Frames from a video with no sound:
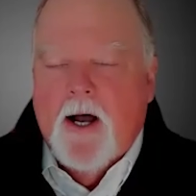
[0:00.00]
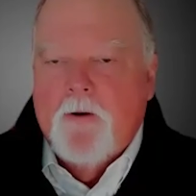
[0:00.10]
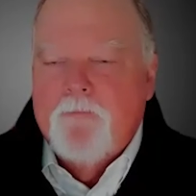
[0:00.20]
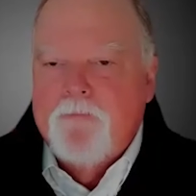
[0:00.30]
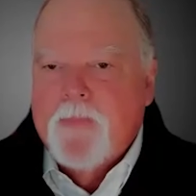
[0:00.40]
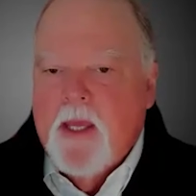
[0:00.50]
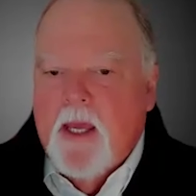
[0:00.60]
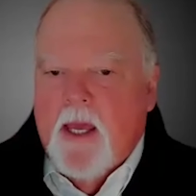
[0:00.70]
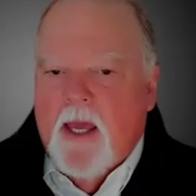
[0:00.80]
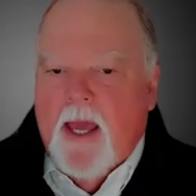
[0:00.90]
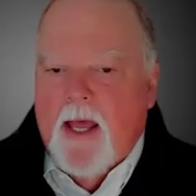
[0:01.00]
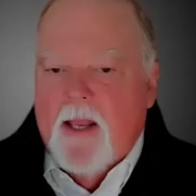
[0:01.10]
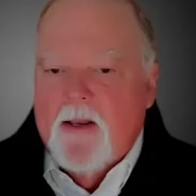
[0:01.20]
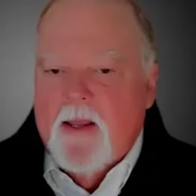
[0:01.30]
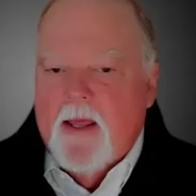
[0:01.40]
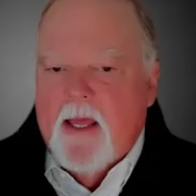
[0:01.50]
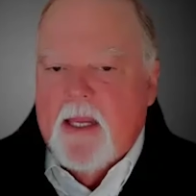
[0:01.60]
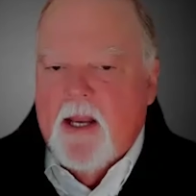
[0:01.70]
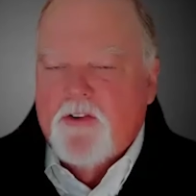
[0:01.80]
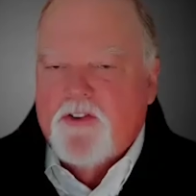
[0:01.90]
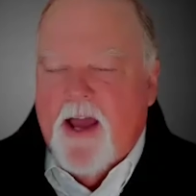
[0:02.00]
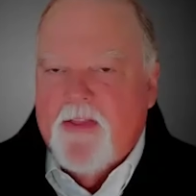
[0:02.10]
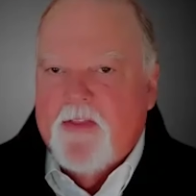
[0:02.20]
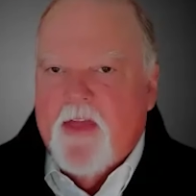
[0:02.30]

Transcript: Um, and, you know, so I